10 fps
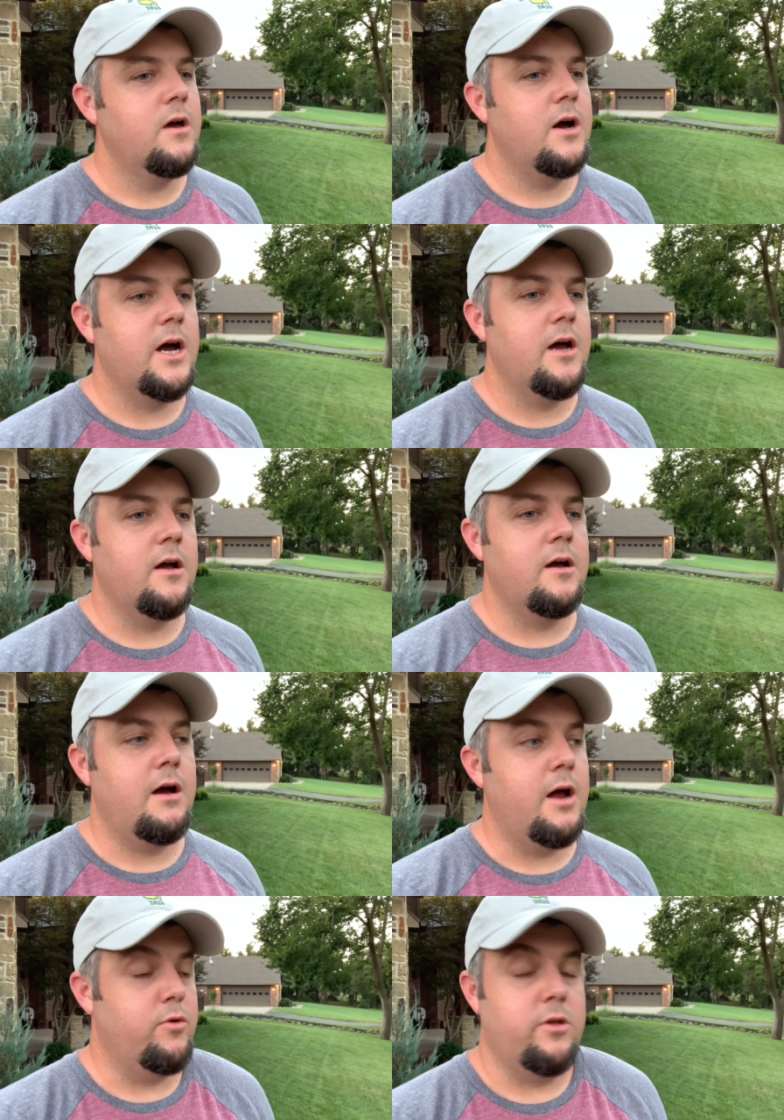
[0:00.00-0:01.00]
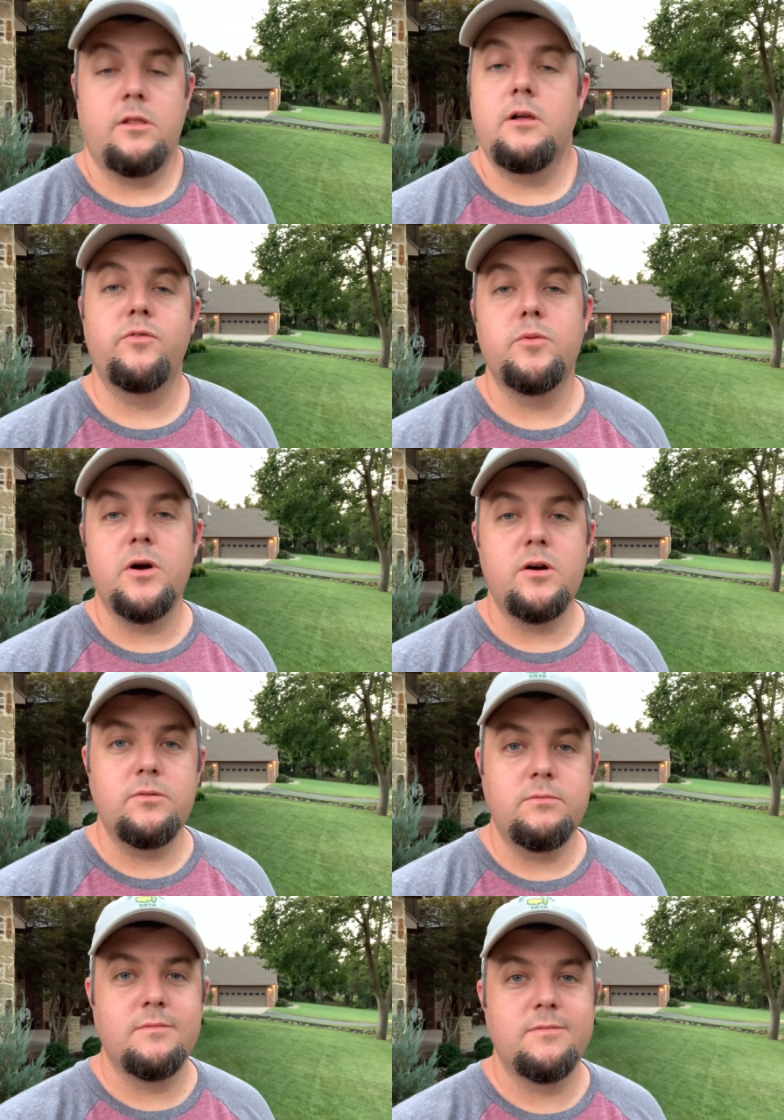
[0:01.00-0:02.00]
Uh, I really love to mow.
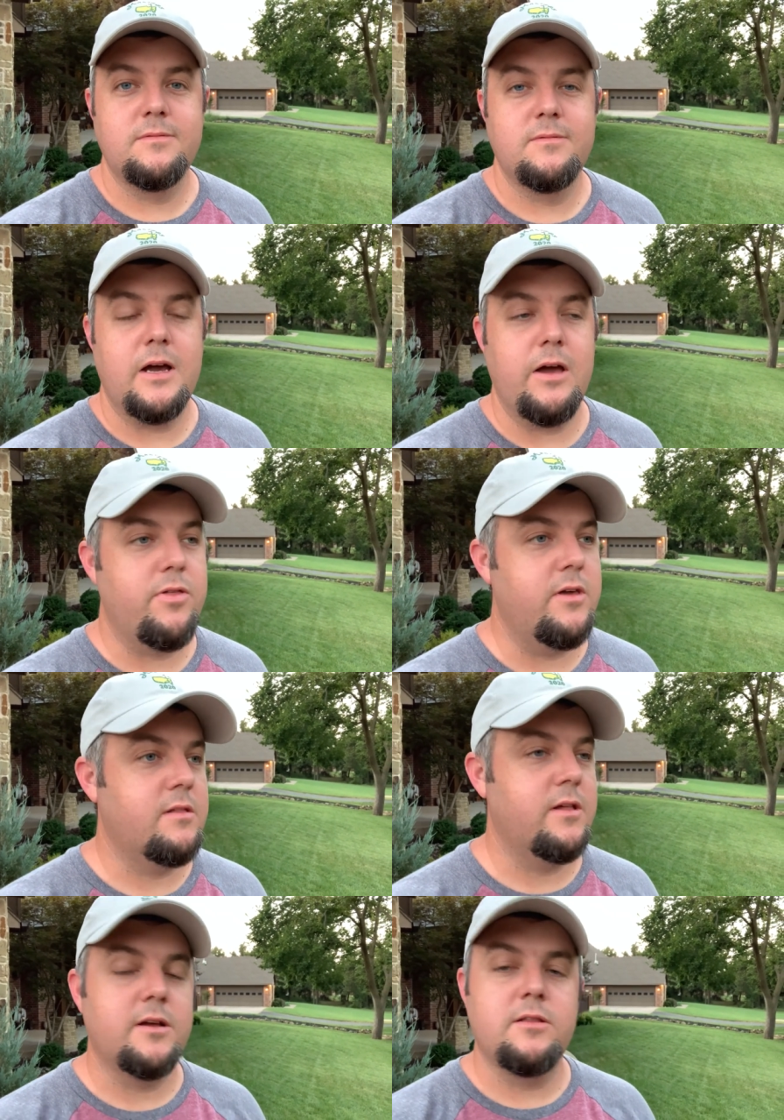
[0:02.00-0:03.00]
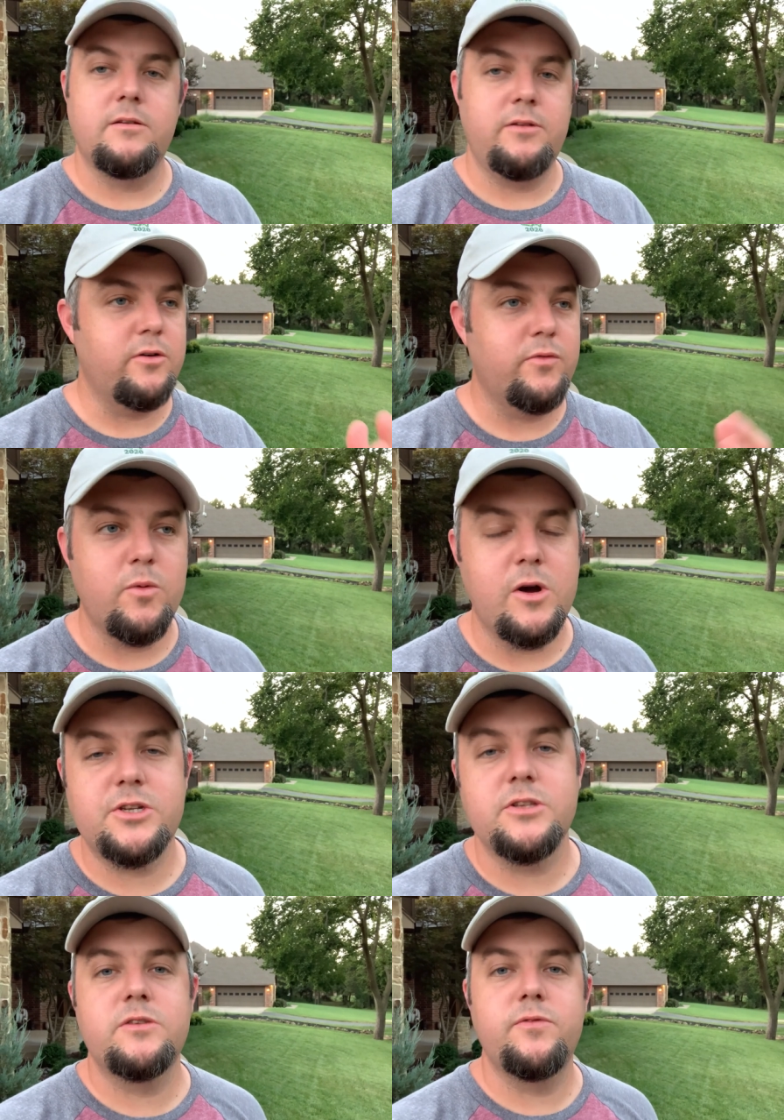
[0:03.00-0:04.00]
I think like a lot, you know, if you're
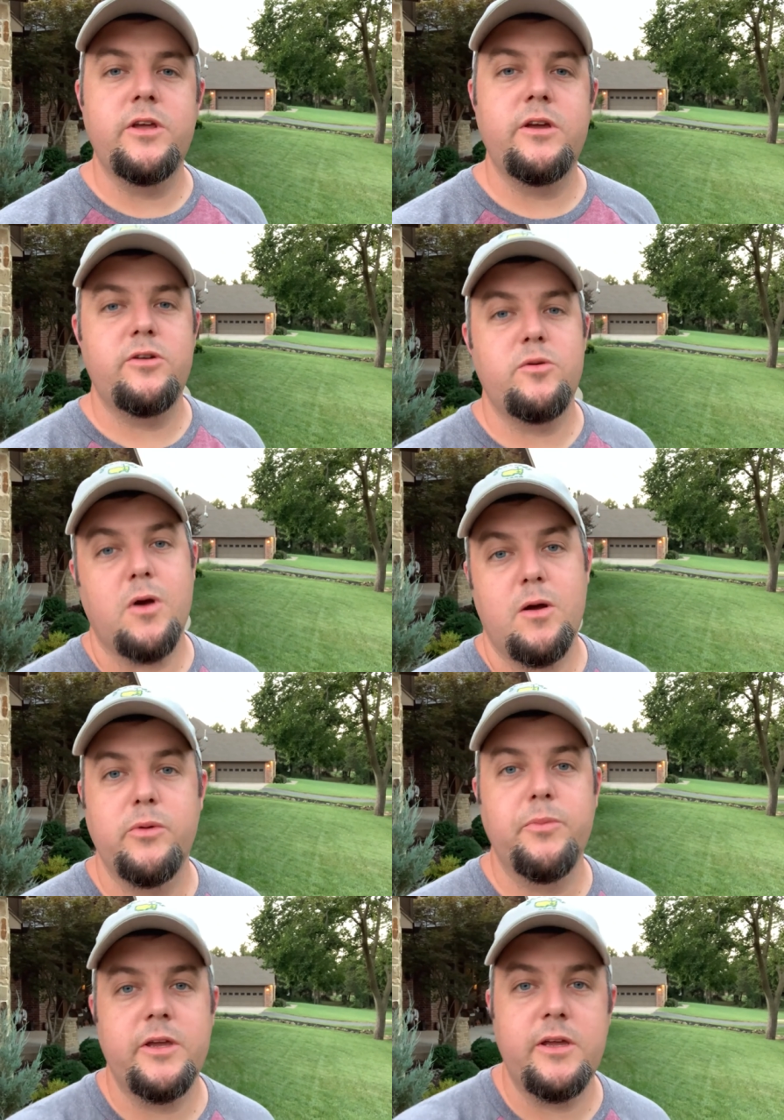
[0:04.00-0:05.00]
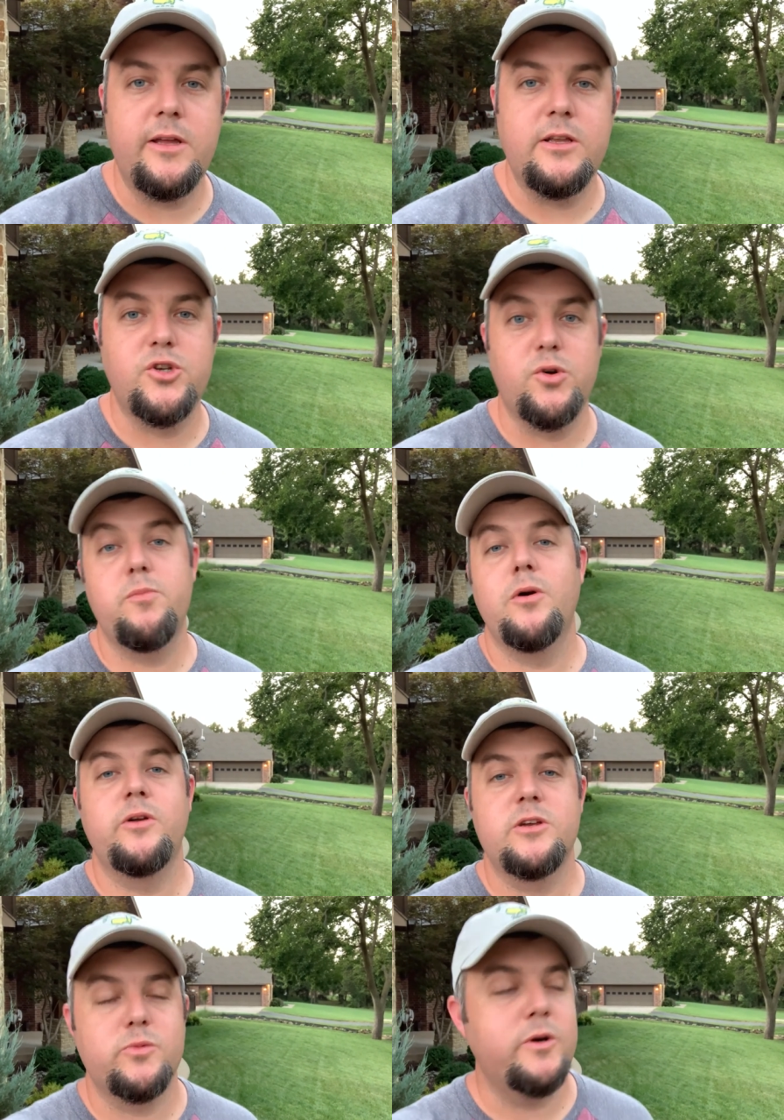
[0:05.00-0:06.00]
watching this video, you probably enjoy
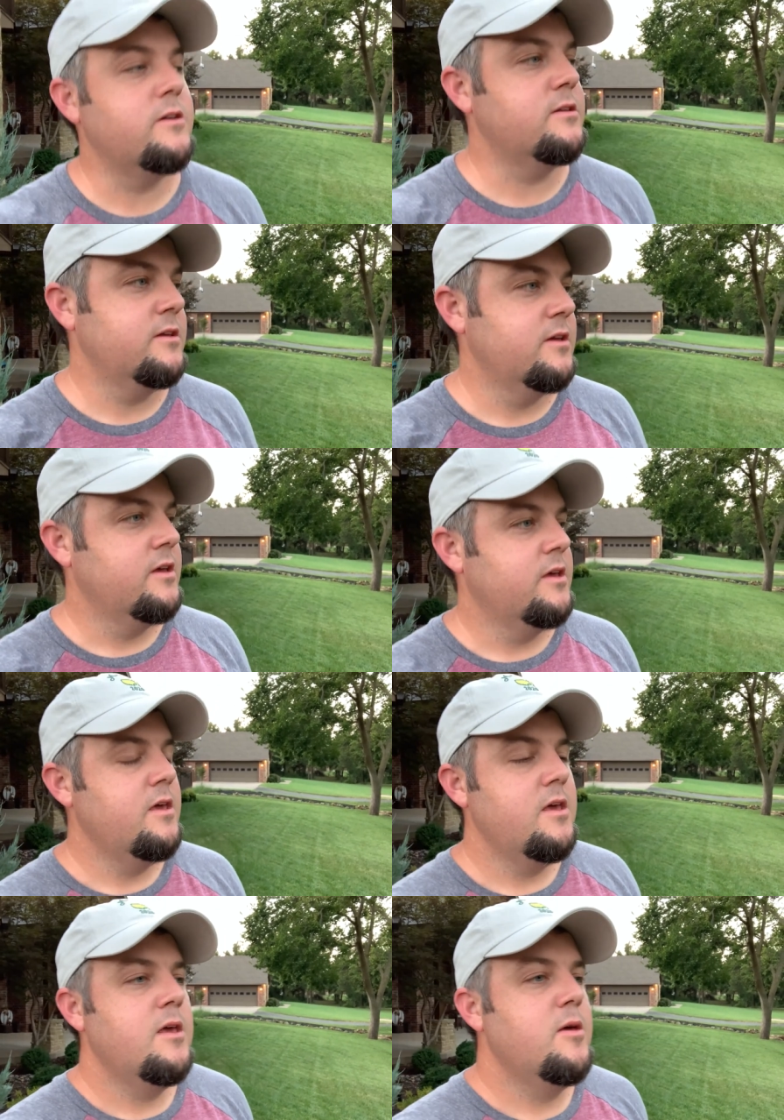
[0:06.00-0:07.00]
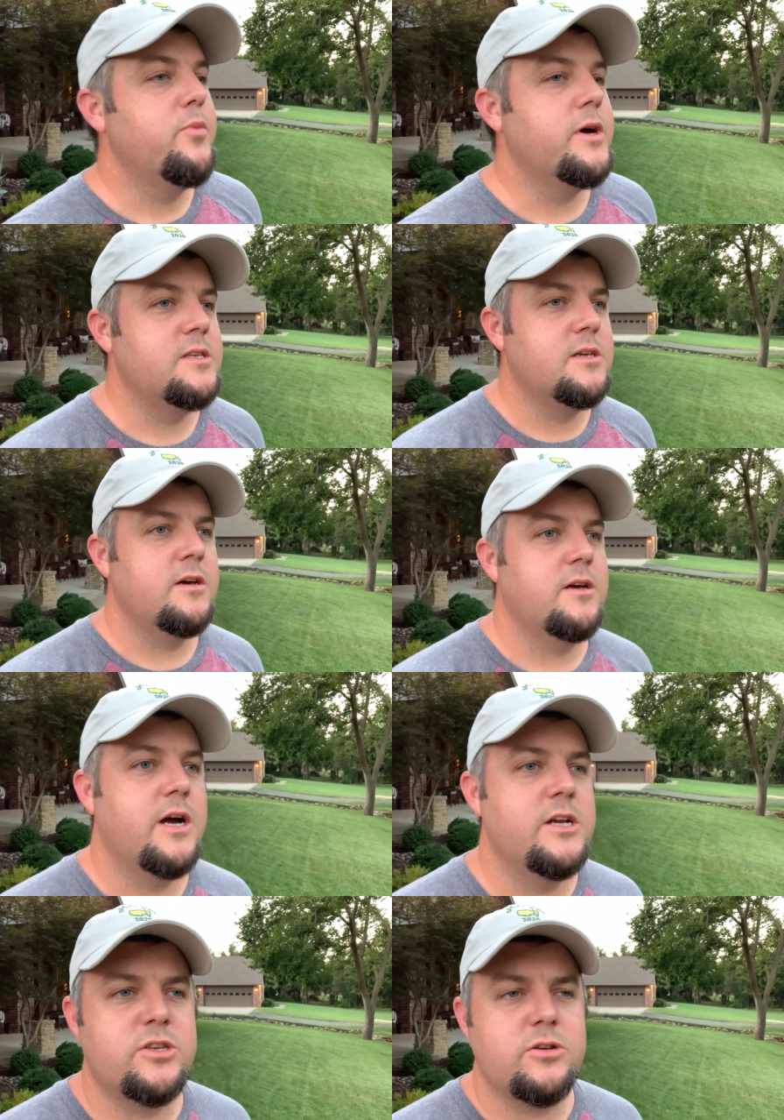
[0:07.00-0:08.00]
mowing as well. But uh,
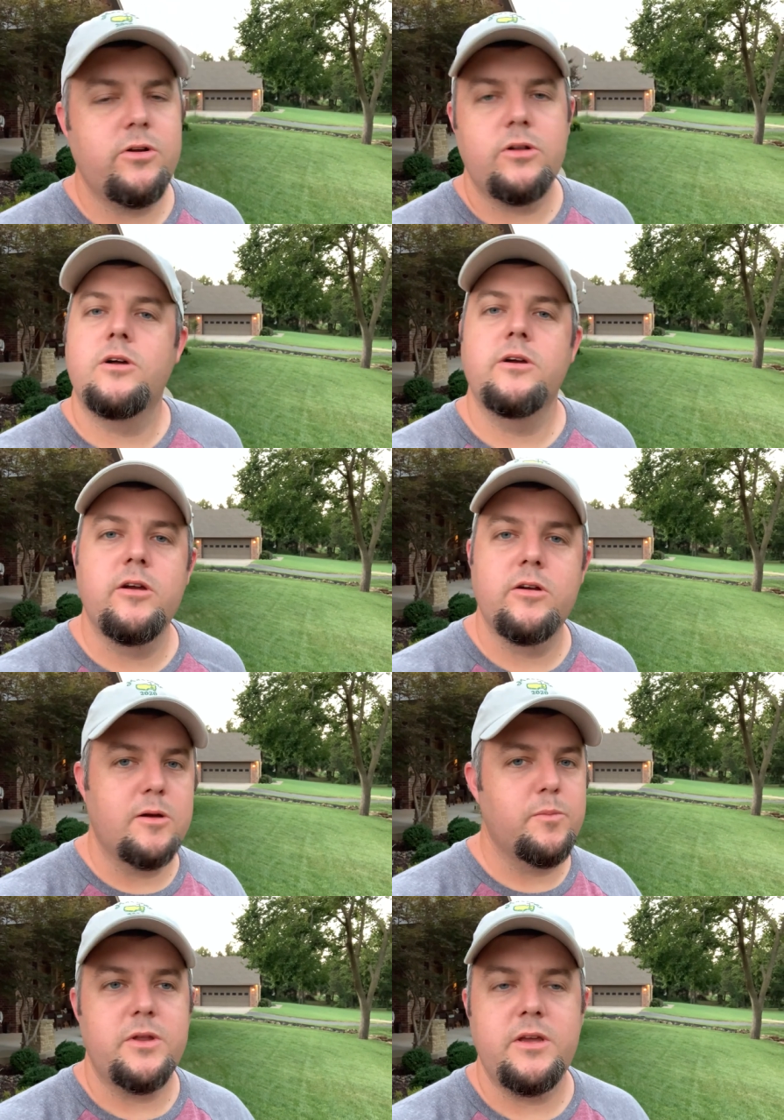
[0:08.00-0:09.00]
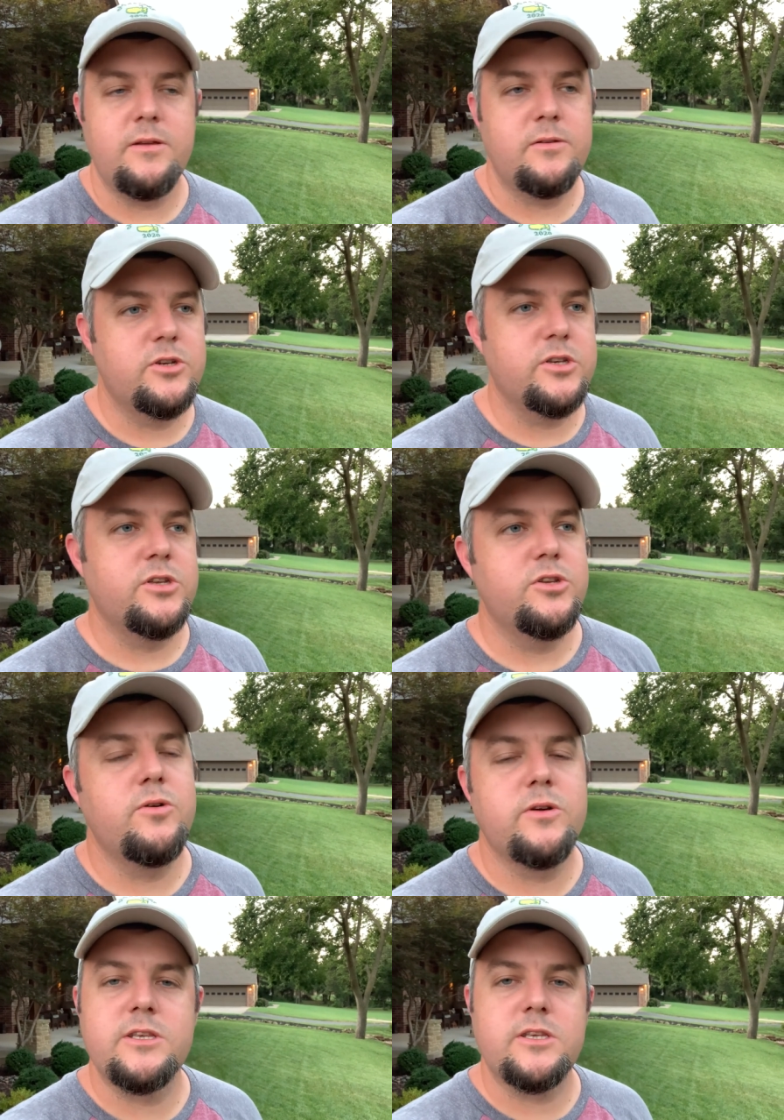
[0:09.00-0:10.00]
I just started a lawn care company just to do
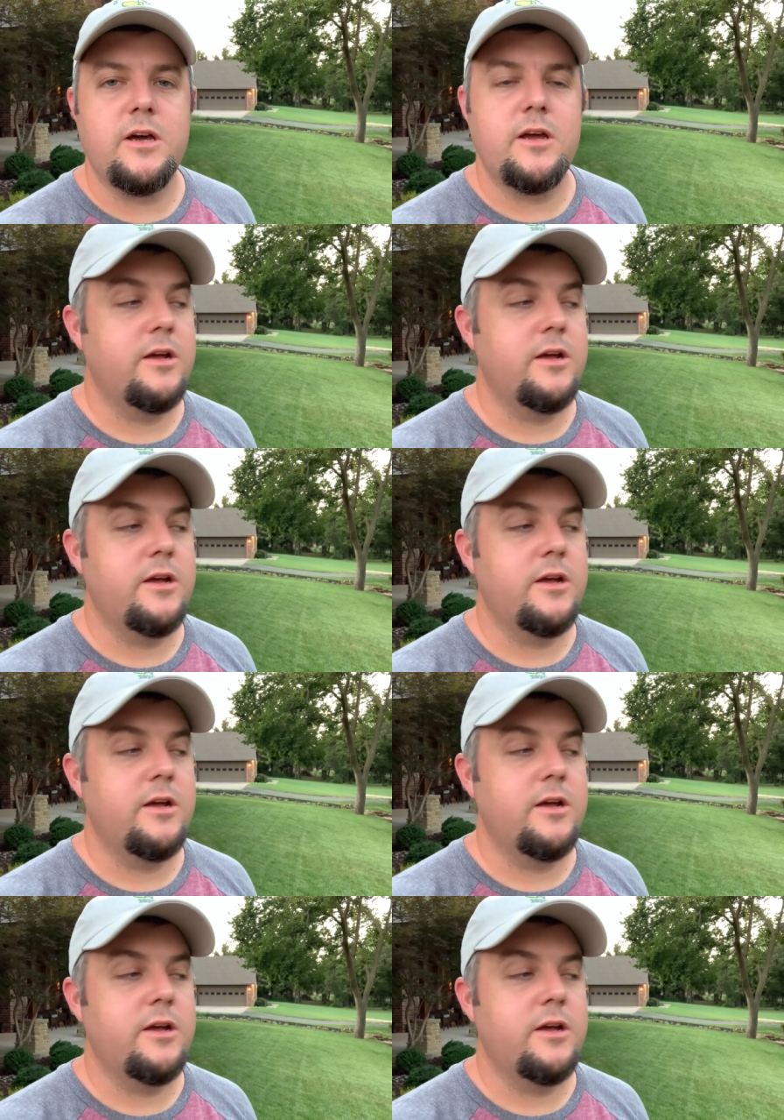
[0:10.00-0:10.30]
on the side.